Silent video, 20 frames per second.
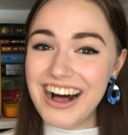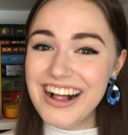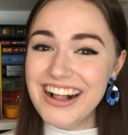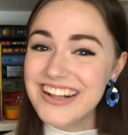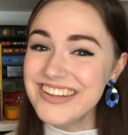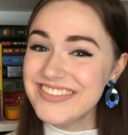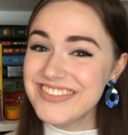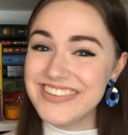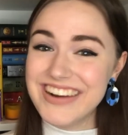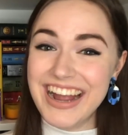
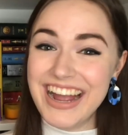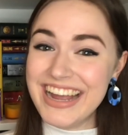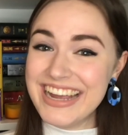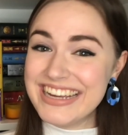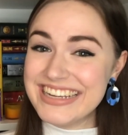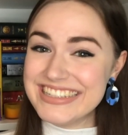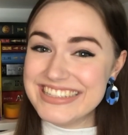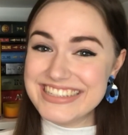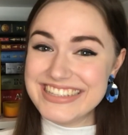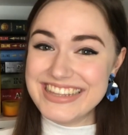All
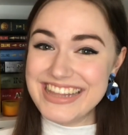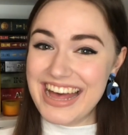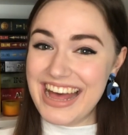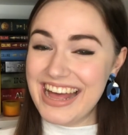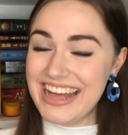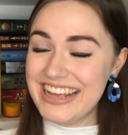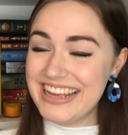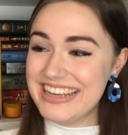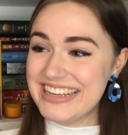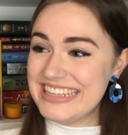right,
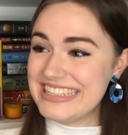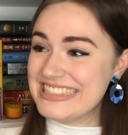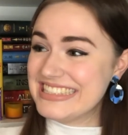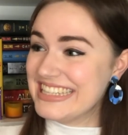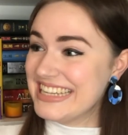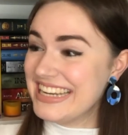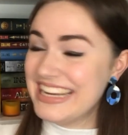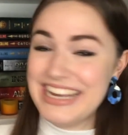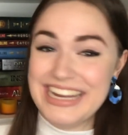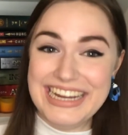that is
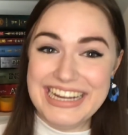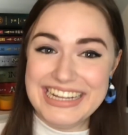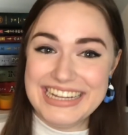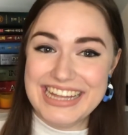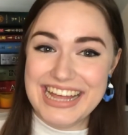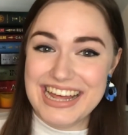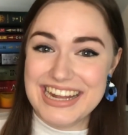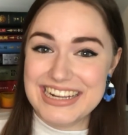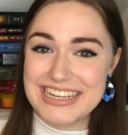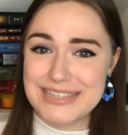it.
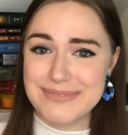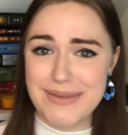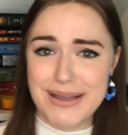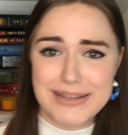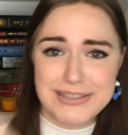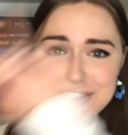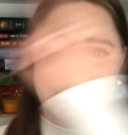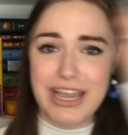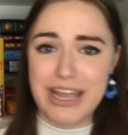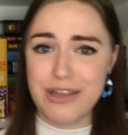That is my
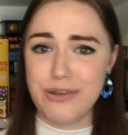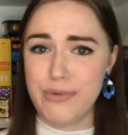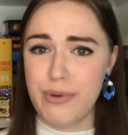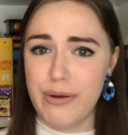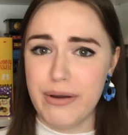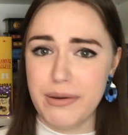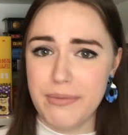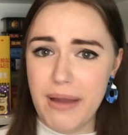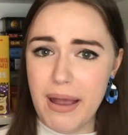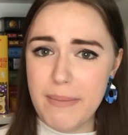
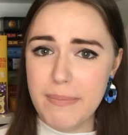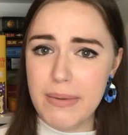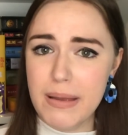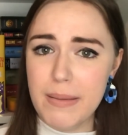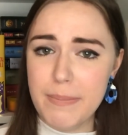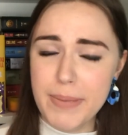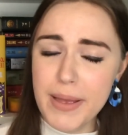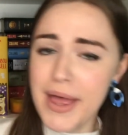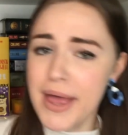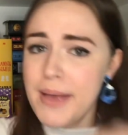January
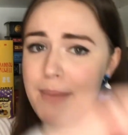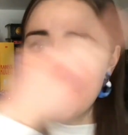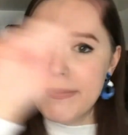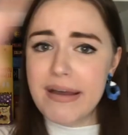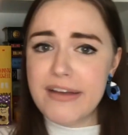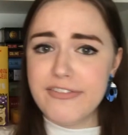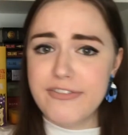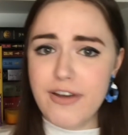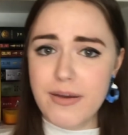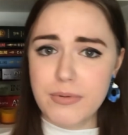wrap-up,
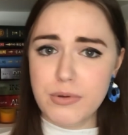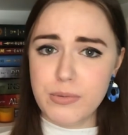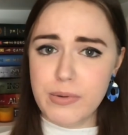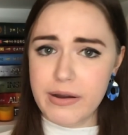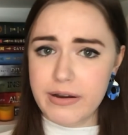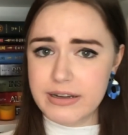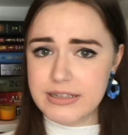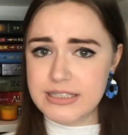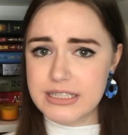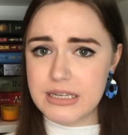my
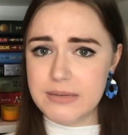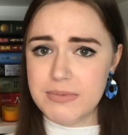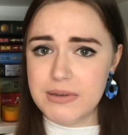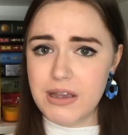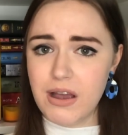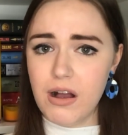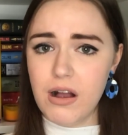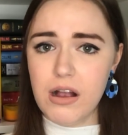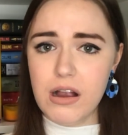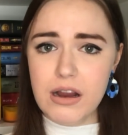February
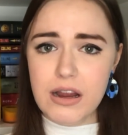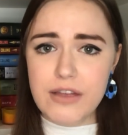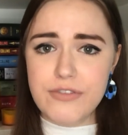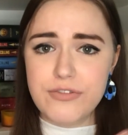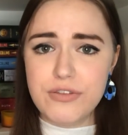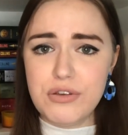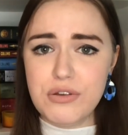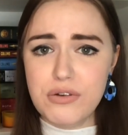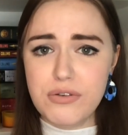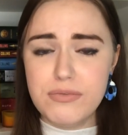TBR. If
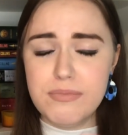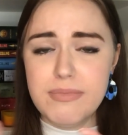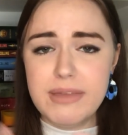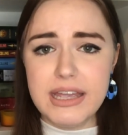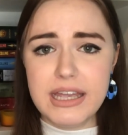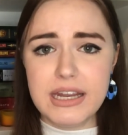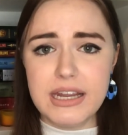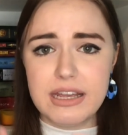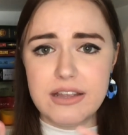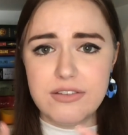you've
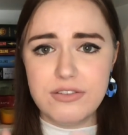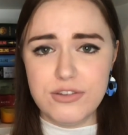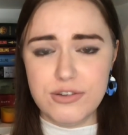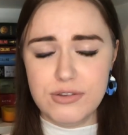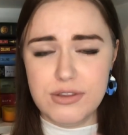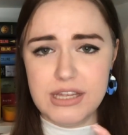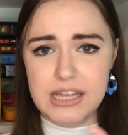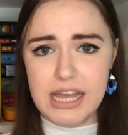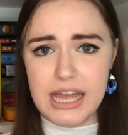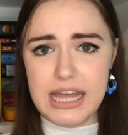made it to
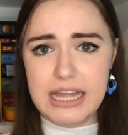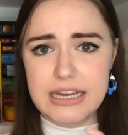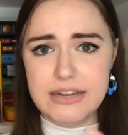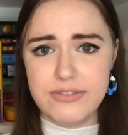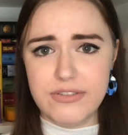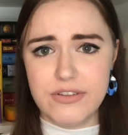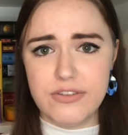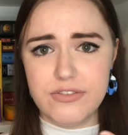the end of the